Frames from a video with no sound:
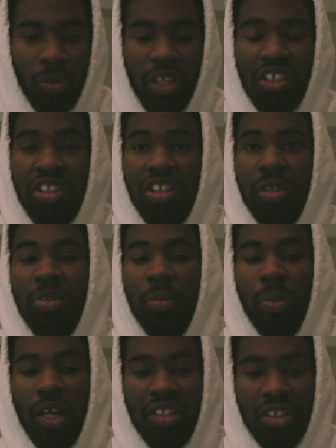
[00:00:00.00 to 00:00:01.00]
relationships in
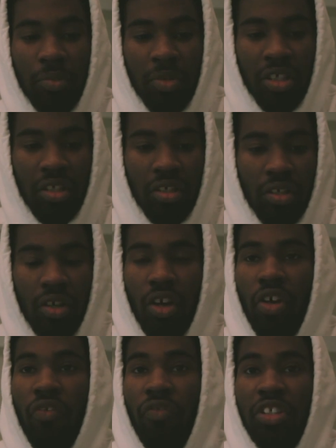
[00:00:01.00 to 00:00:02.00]
proximity,
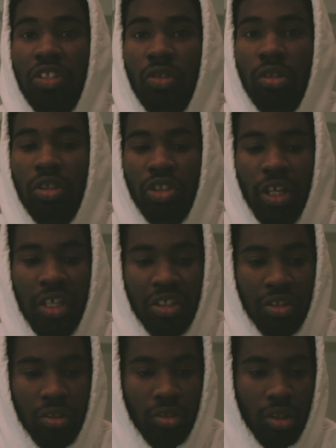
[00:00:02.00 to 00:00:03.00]
physical
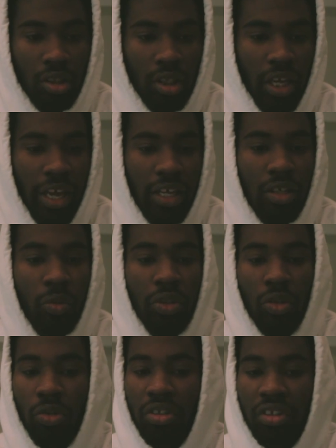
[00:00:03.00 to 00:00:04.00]
attraction, halo
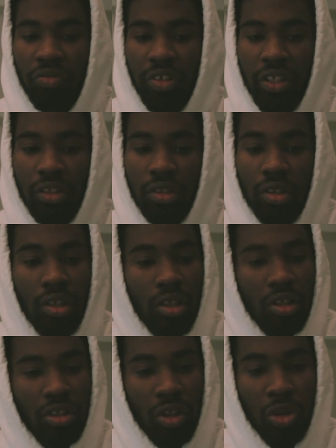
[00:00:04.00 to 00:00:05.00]
and horns effect,
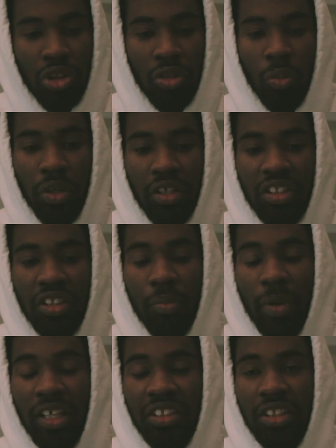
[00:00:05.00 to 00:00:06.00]
social awareness and
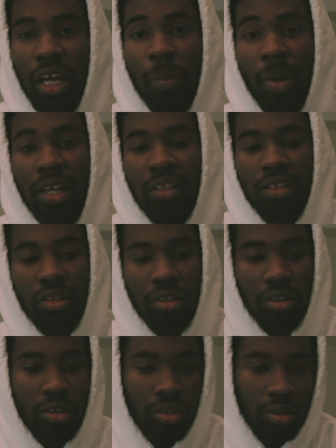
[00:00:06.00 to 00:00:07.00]
matching
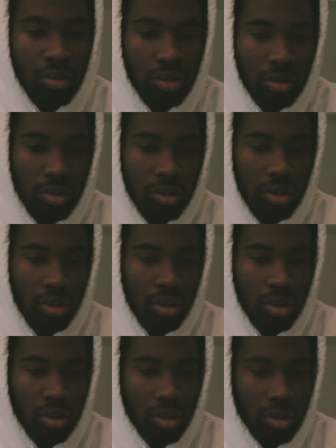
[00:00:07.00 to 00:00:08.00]
hypothesis,
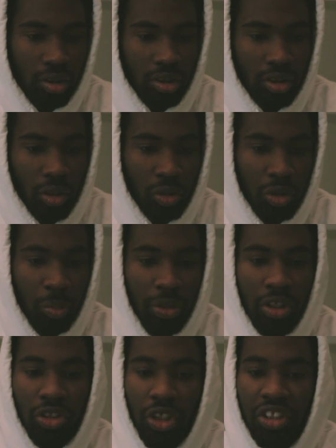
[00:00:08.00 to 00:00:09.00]
social
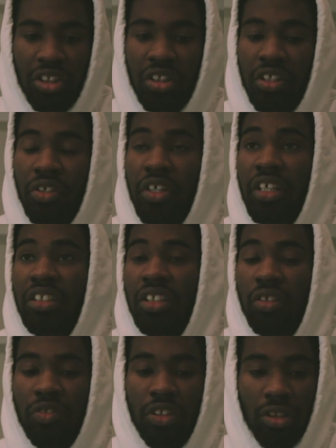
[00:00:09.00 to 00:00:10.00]
penetration theory and
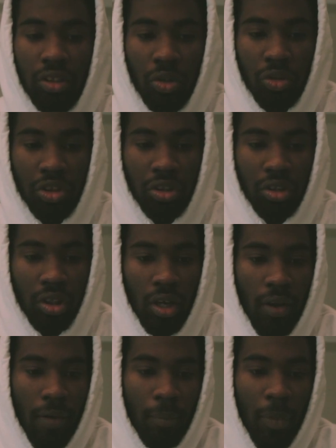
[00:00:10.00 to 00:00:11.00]
self-disclosure,
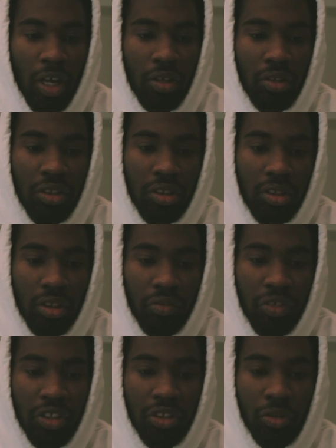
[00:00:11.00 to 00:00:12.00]
modeling
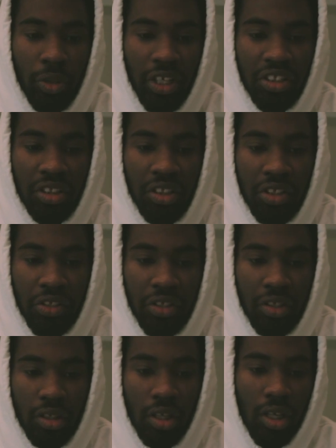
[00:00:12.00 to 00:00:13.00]
of interaction theory,